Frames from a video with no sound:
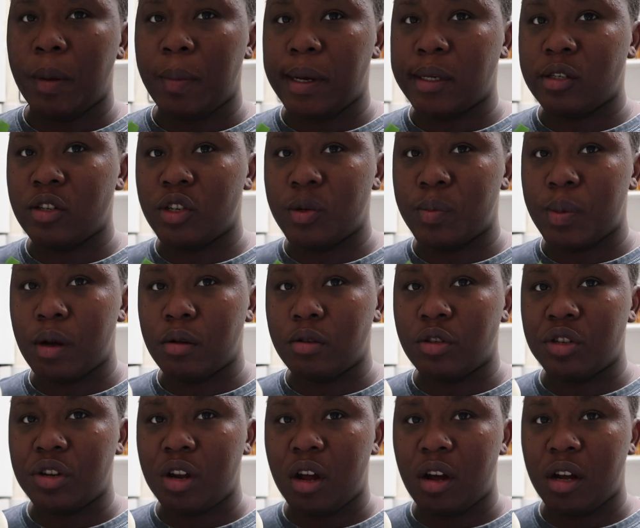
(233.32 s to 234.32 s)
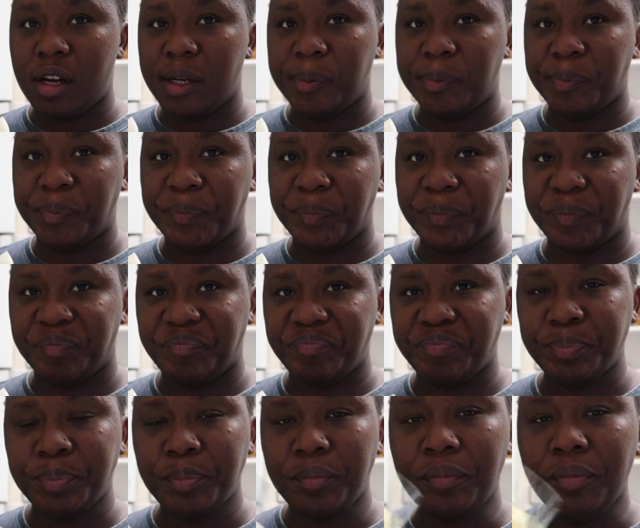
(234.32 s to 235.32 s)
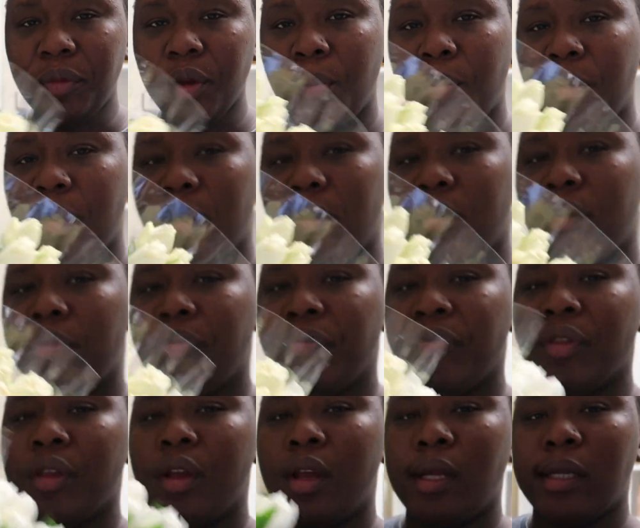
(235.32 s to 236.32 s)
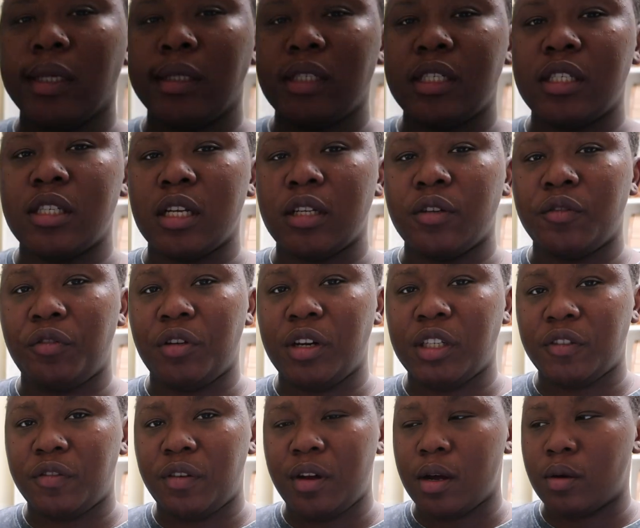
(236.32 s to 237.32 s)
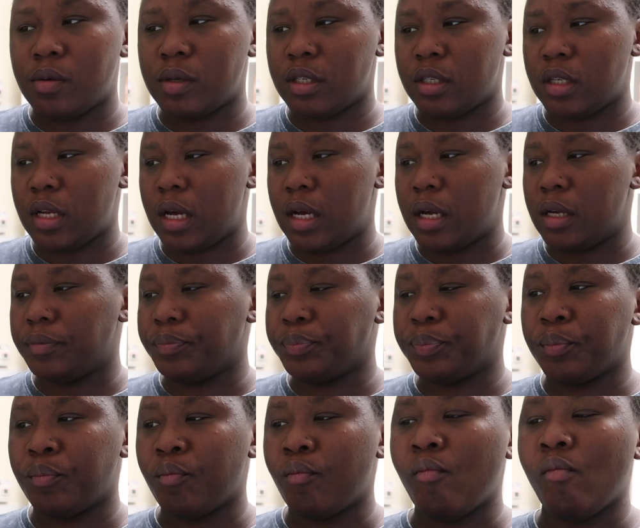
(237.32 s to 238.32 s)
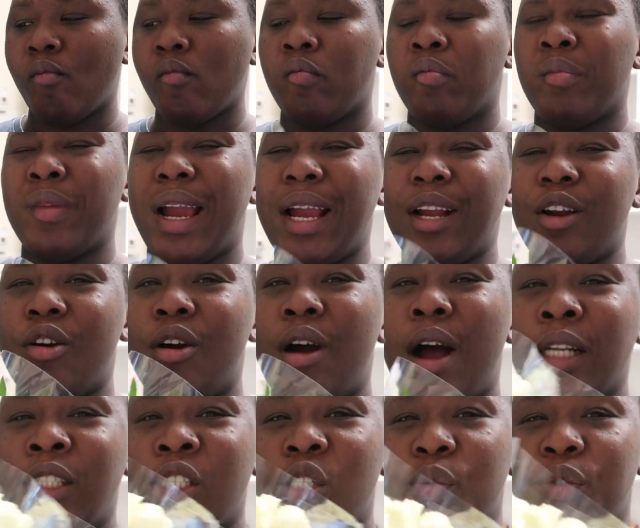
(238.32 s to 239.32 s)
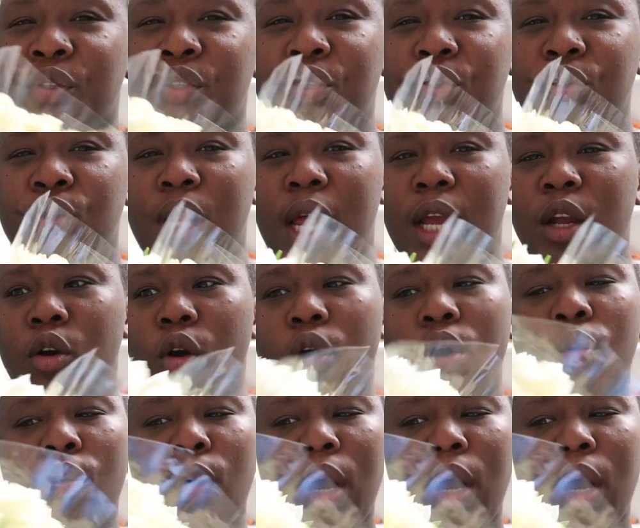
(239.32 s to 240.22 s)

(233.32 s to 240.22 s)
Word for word: my battery's about to die. Well, these are the fresh flowers that I got. I just want to do like all